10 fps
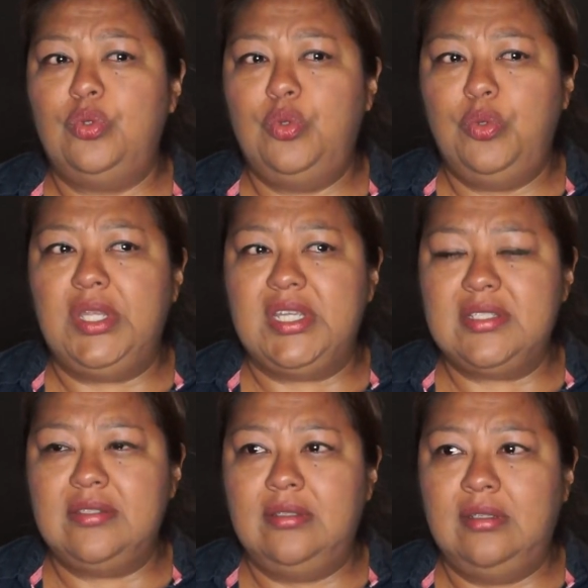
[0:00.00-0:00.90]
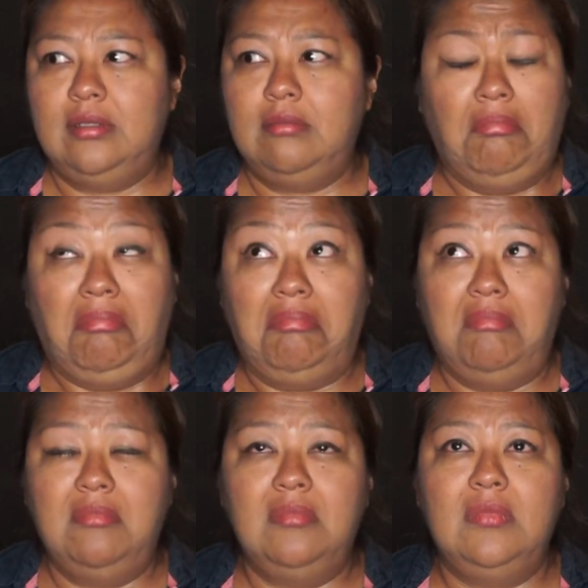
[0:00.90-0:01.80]
do this.
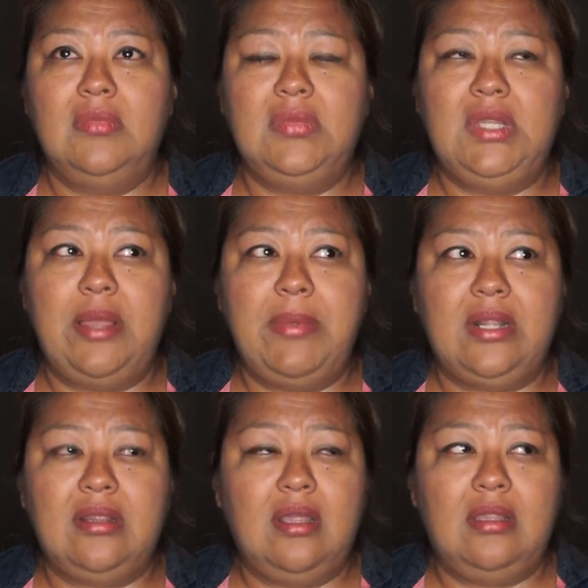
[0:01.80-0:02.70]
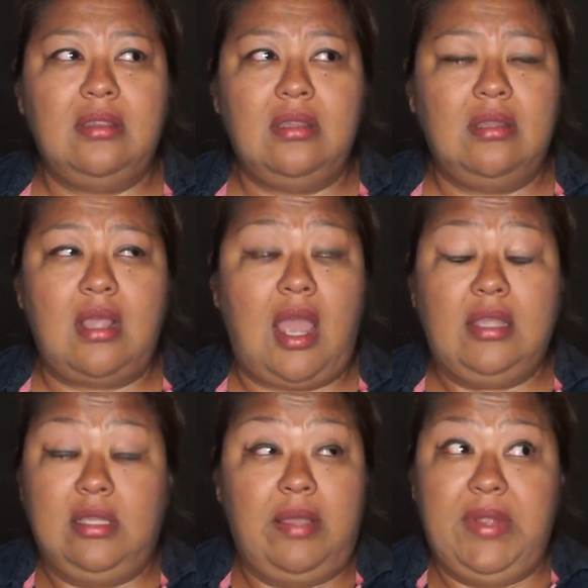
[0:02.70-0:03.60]
I never
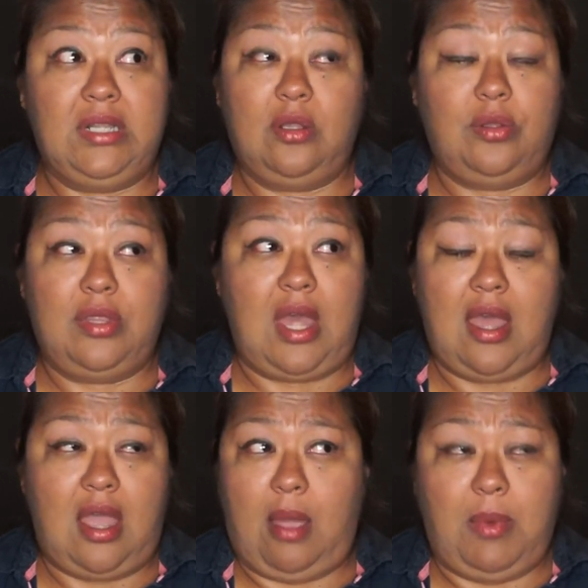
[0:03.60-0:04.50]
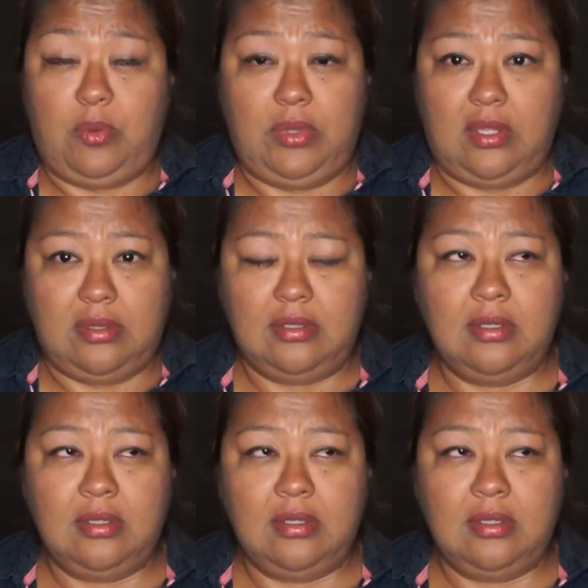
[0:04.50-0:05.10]
thought about that.